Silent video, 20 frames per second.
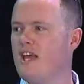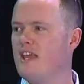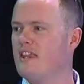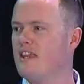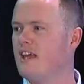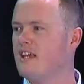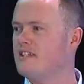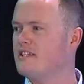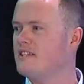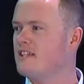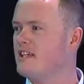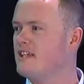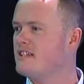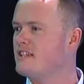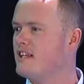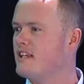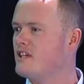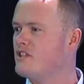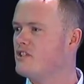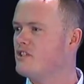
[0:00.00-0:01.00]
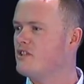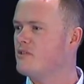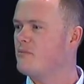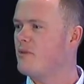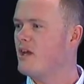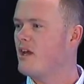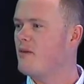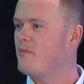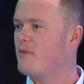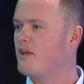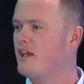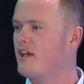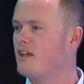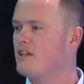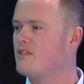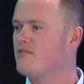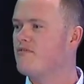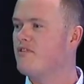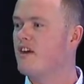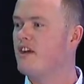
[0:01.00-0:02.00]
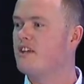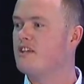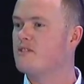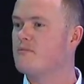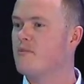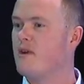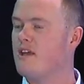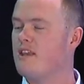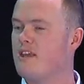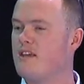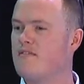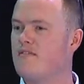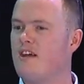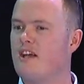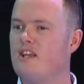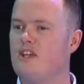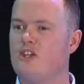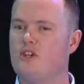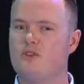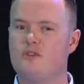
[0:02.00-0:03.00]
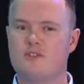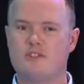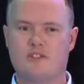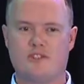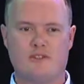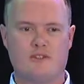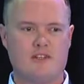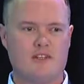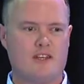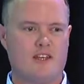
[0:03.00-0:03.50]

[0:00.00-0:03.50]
that destinations are becoming defined by their values,